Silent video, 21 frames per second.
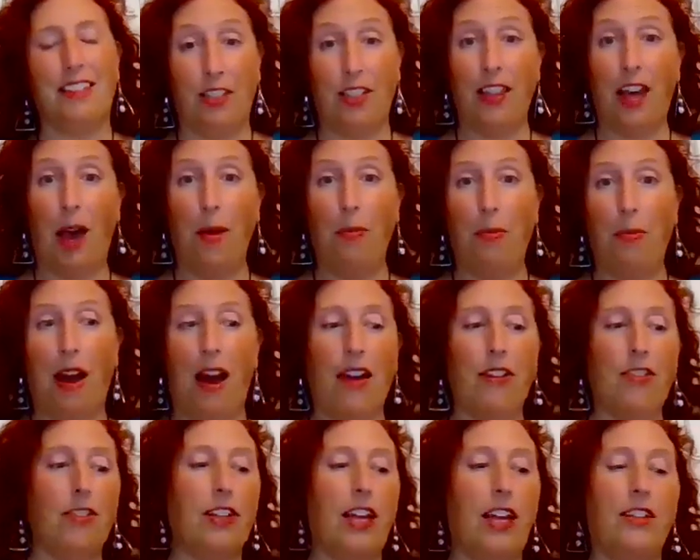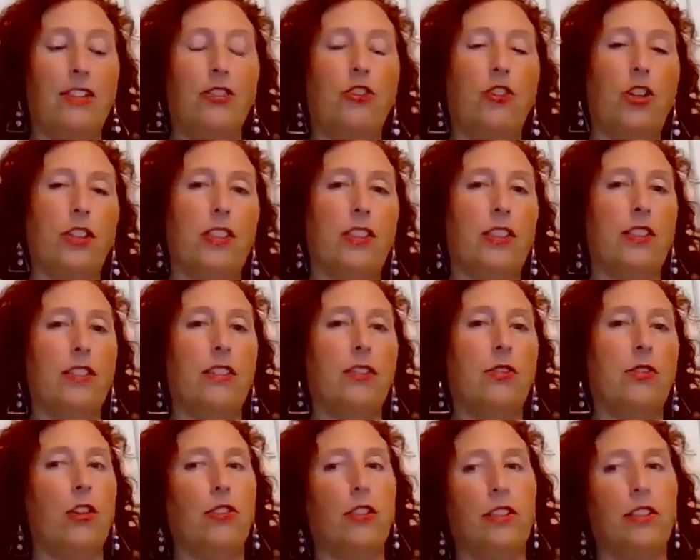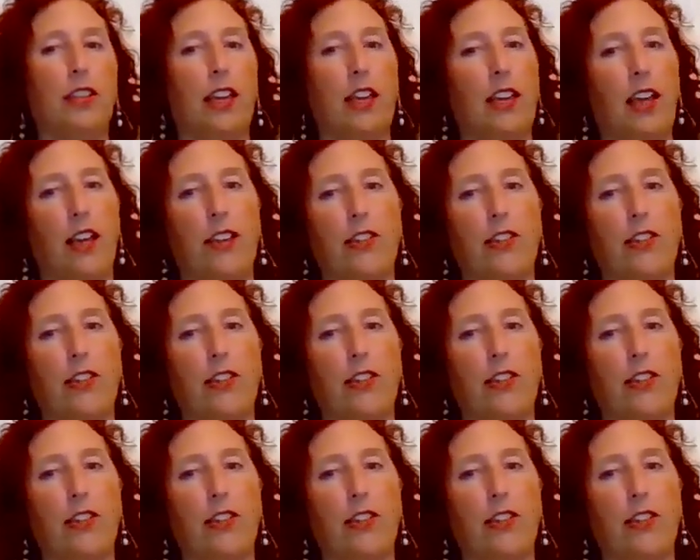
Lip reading: to that pattern and just start to say